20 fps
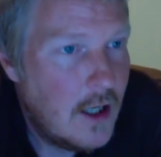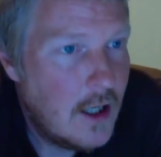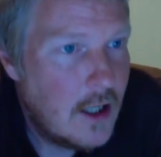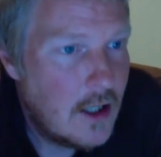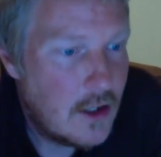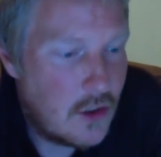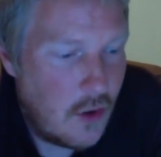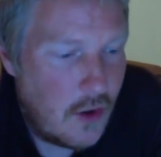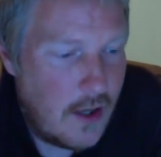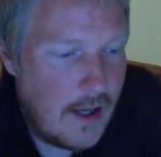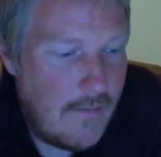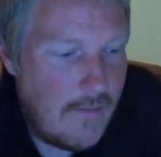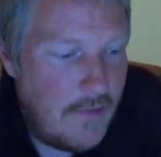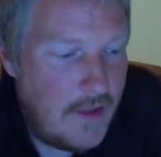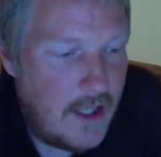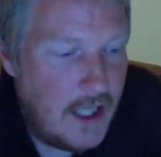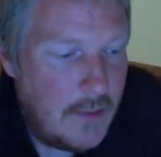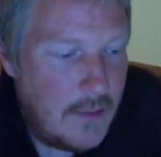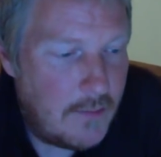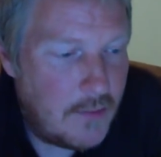So again,
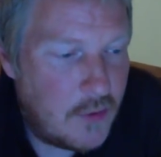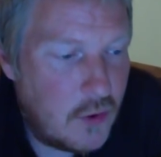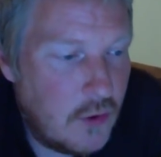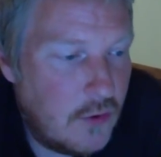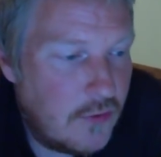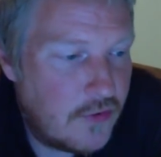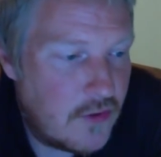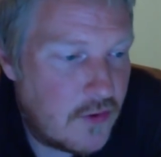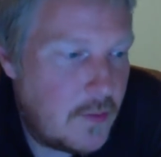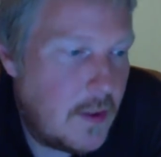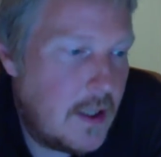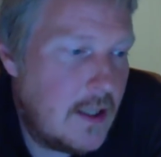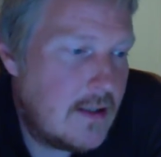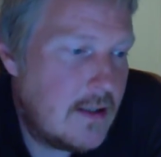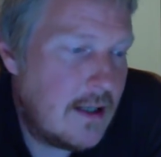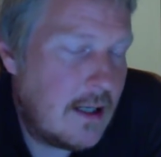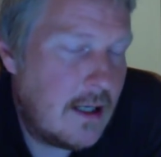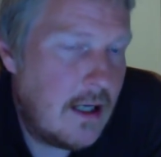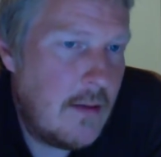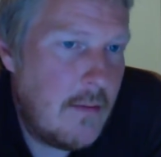that proves
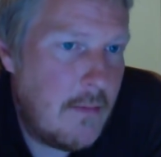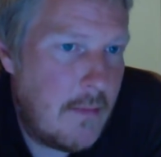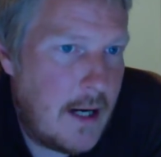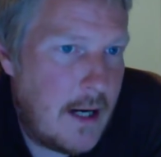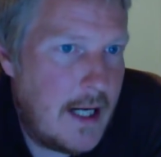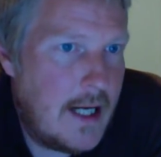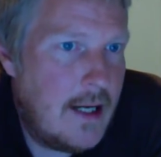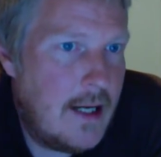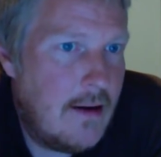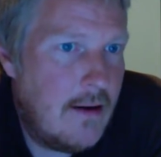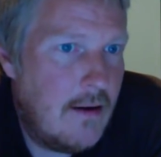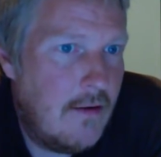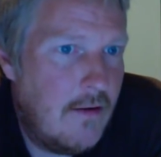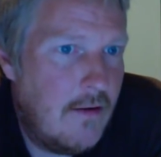basically my